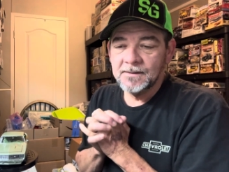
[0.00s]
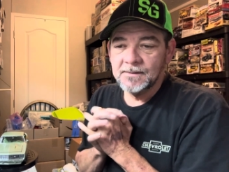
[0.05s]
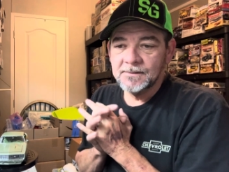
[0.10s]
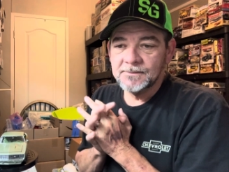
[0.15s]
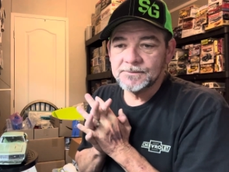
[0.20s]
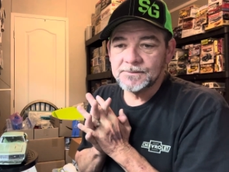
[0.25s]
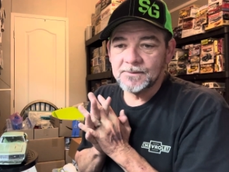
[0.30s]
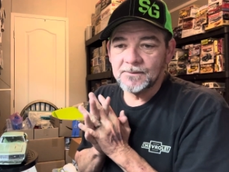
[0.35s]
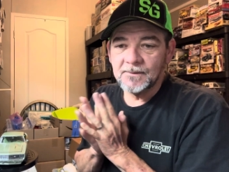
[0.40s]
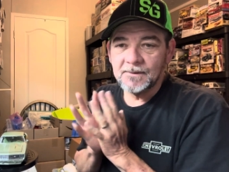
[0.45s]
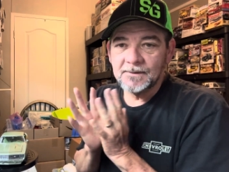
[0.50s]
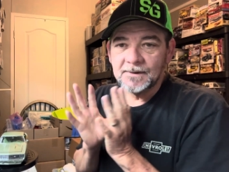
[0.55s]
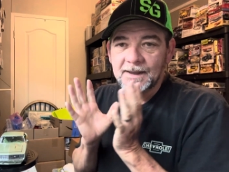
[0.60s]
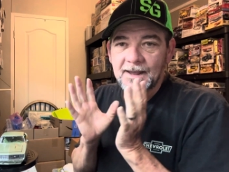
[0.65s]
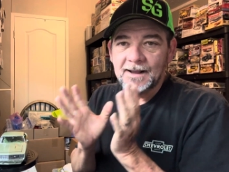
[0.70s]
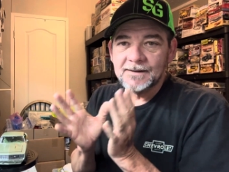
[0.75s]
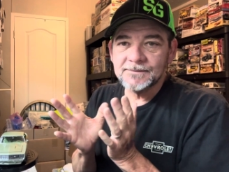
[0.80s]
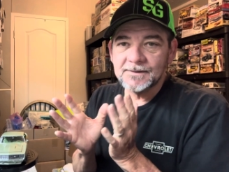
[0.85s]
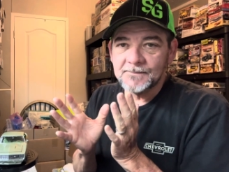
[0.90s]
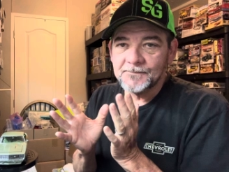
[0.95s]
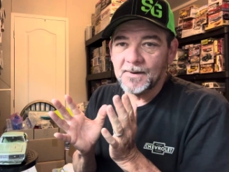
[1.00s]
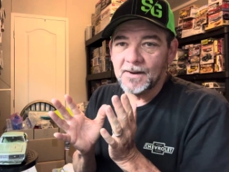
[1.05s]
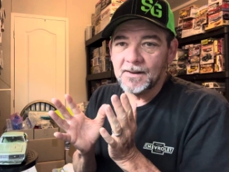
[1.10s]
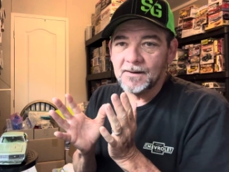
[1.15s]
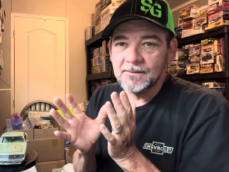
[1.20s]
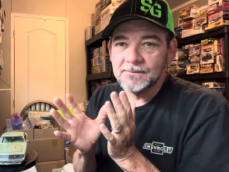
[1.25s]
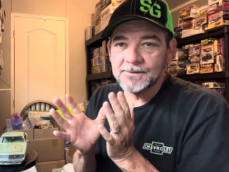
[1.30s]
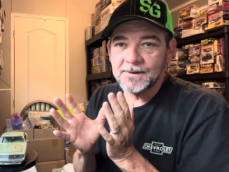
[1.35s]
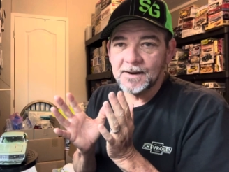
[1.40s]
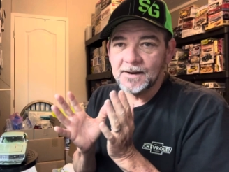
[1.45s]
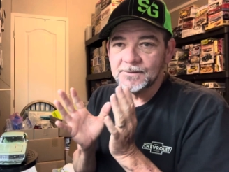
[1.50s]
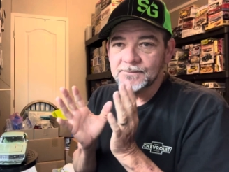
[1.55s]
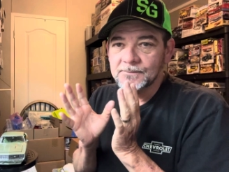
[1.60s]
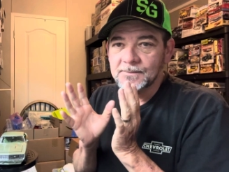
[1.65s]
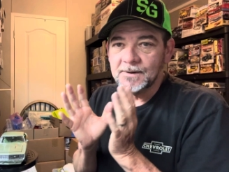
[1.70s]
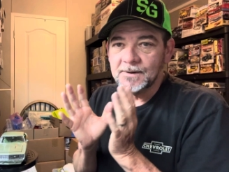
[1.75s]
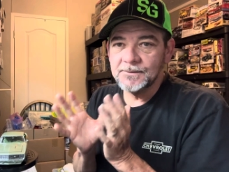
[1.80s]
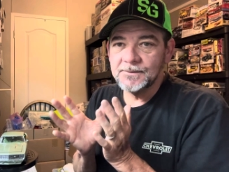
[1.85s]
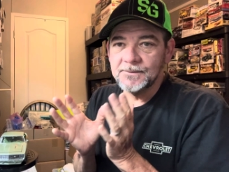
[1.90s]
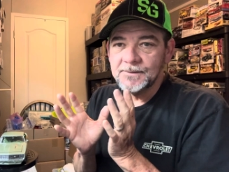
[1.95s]
So, guys, I apologize
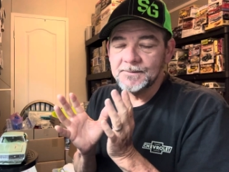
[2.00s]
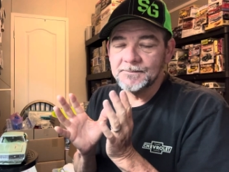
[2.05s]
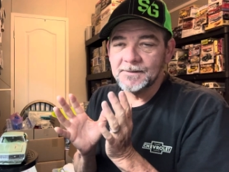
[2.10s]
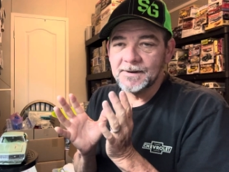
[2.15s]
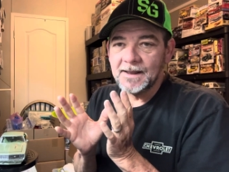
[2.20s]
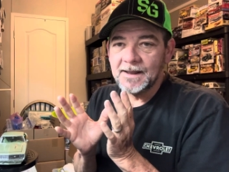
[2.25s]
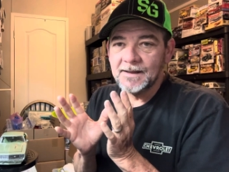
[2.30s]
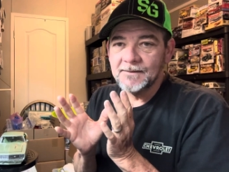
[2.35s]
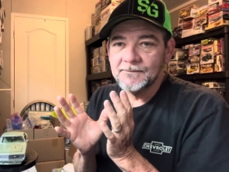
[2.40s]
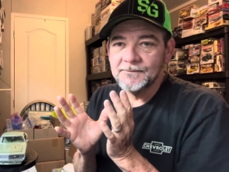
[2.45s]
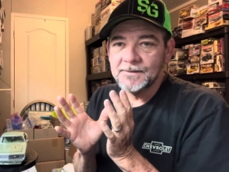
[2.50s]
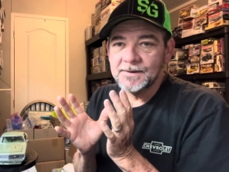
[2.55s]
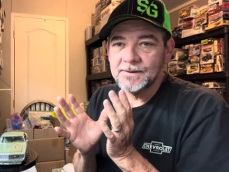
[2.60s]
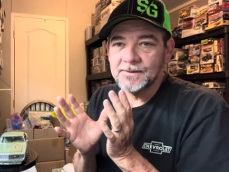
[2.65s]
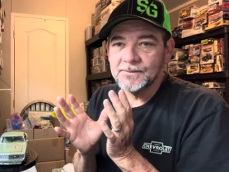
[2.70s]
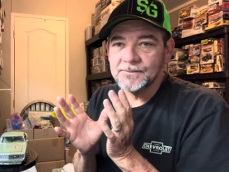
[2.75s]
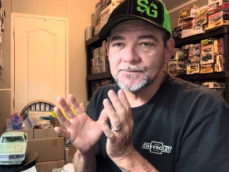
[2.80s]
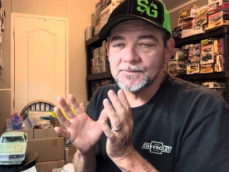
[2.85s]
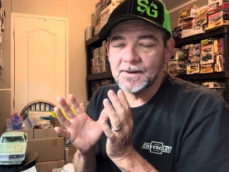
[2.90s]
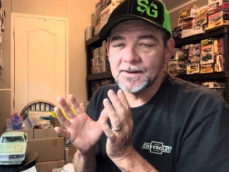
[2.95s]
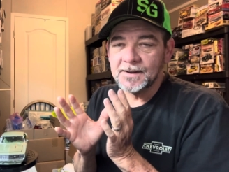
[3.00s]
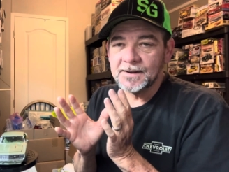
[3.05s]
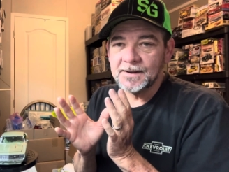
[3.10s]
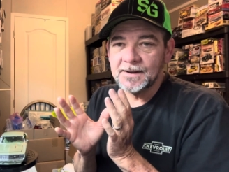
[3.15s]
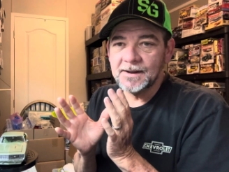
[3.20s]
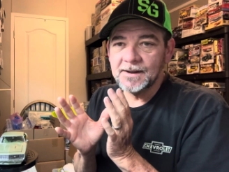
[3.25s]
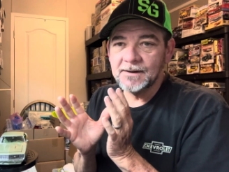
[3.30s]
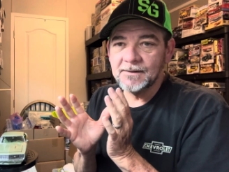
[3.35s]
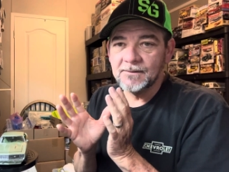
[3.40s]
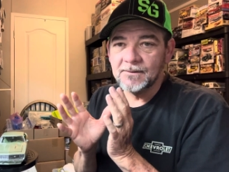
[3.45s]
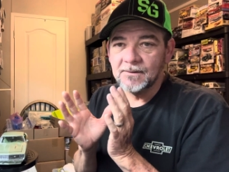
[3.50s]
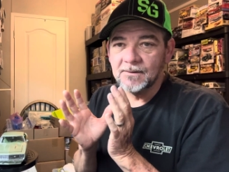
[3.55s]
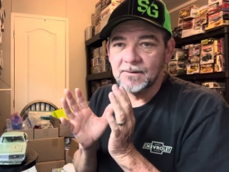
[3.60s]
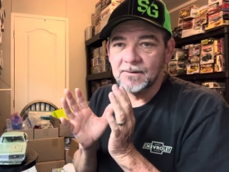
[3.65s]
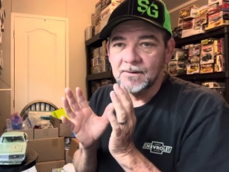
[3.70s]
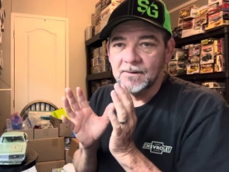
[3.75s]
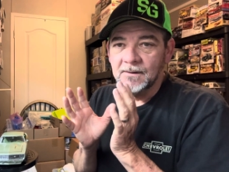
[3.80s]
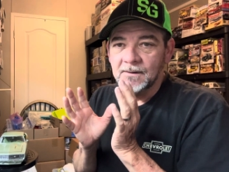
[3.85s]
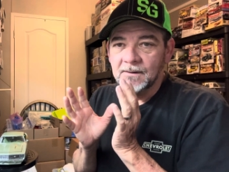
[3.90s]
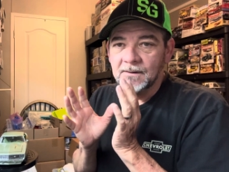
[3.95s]
when I do them live videos like that, or
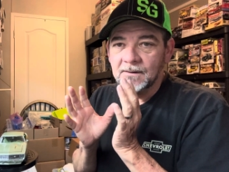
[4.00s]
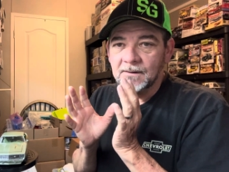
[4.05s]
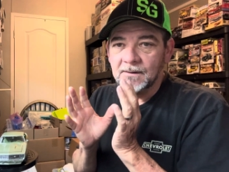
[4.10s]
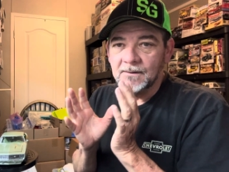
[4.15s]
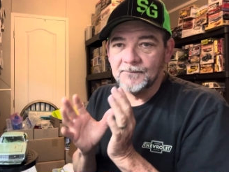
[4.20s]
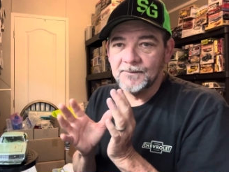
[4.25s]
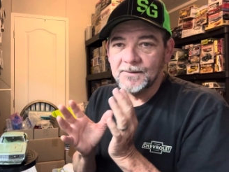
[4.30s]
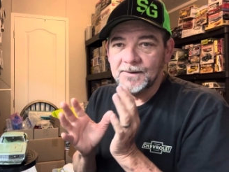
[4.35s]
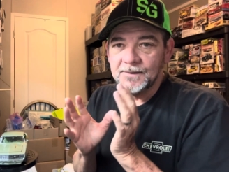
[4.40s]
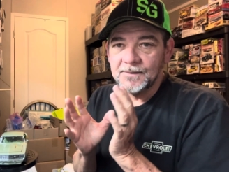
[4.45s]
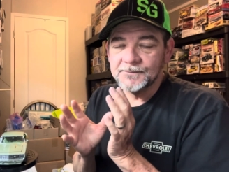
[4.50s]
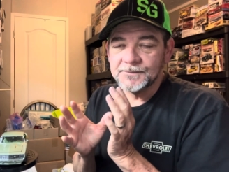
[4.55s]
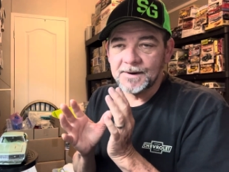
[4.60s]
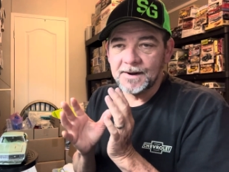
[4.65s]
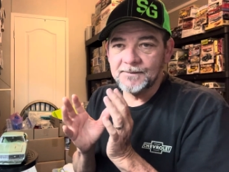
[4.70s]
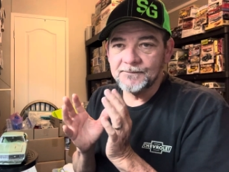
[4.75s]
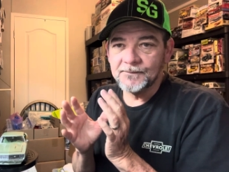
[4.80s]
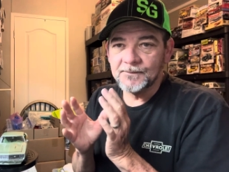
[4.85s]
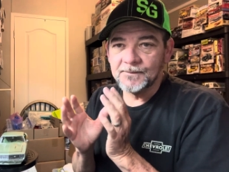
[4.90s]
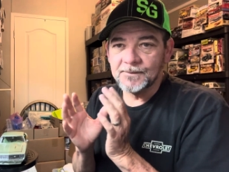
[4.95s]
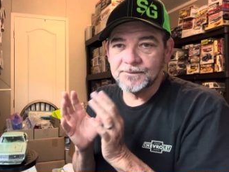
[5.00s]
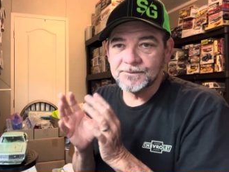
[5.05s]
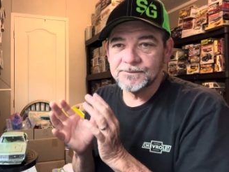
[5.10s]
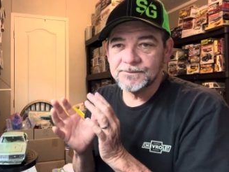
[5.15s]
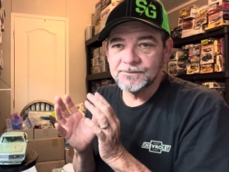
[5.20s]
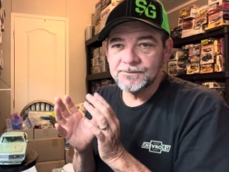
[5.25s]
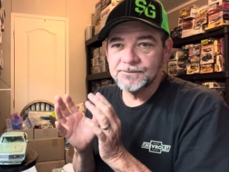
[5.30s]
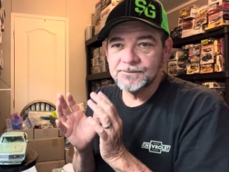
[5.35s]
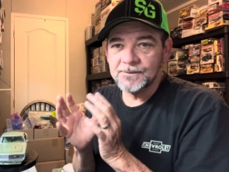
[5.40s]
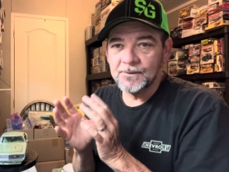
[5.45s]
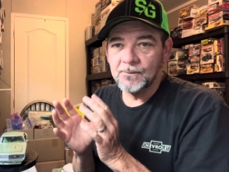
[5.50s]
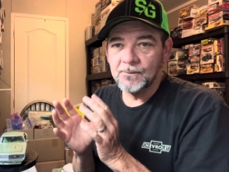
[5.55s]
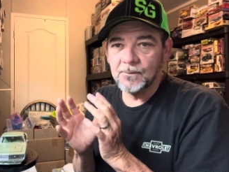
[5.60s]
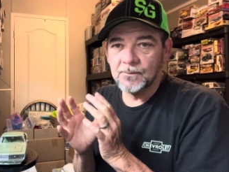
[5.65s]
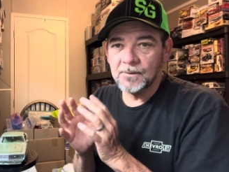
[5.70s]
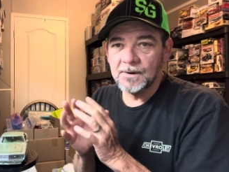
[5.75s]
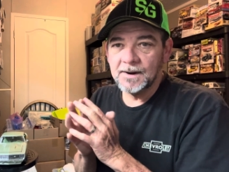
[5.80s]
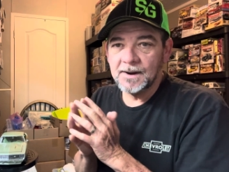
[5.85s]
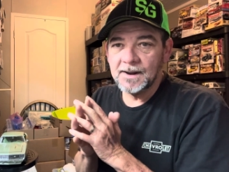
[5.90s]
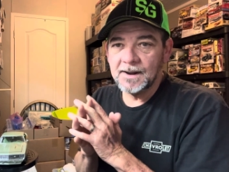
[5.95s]
videotape for a show
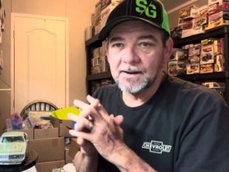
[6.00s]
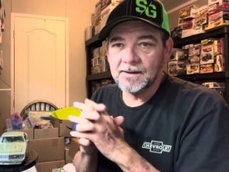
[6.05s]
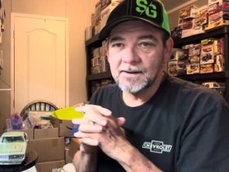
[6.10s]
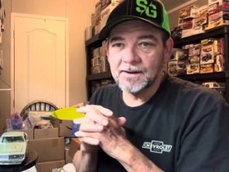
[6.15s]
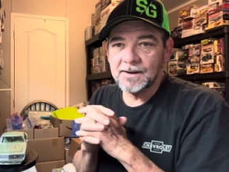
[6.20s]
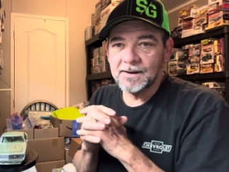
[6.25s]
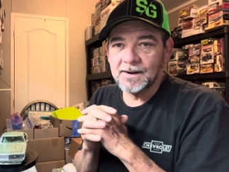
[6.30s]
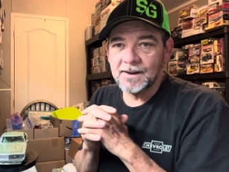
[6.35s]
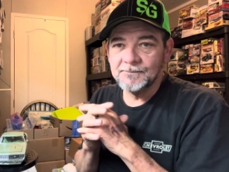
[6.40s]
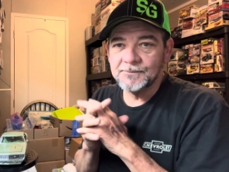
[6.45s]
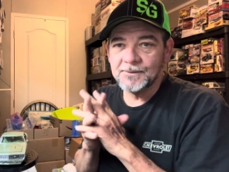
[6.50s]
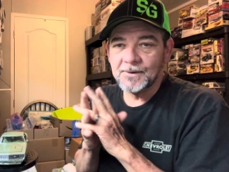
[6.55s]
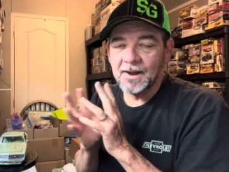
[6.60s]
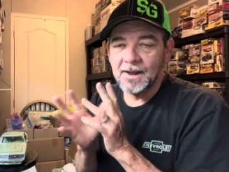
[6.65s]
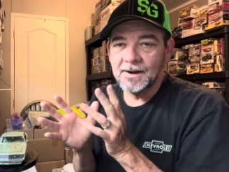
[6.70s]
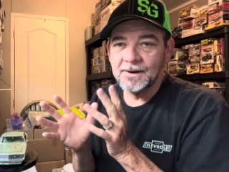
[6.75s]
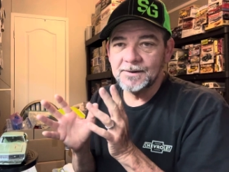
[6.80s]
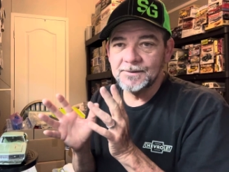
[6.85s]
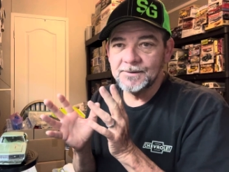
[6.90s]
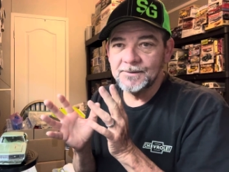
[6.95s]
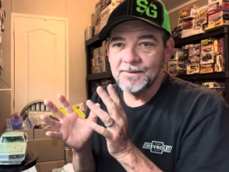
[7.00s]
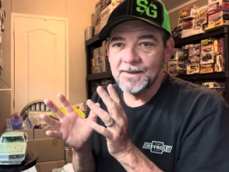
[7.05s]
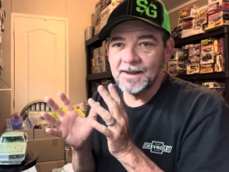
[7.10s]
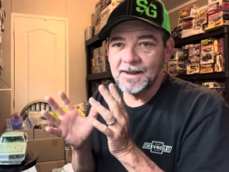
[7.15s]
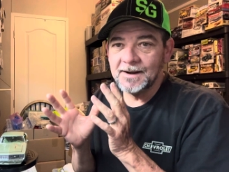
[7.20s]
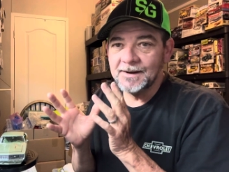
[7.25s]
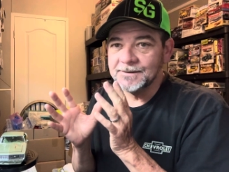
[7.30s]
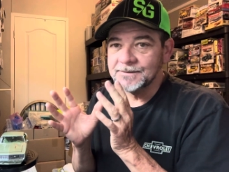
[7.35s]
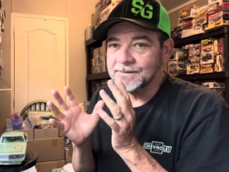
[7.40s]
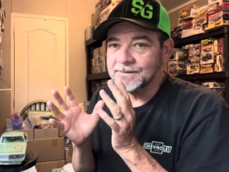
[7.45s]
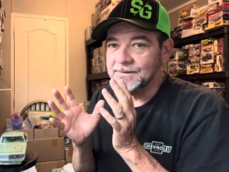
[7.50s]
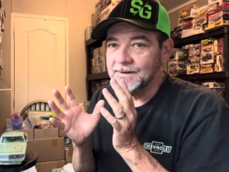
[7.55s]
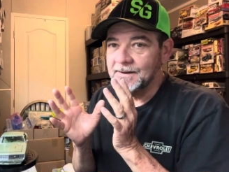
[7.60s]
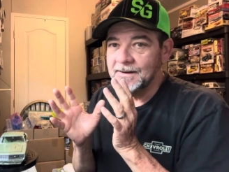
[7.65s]
we're at, and I'm trying to do that.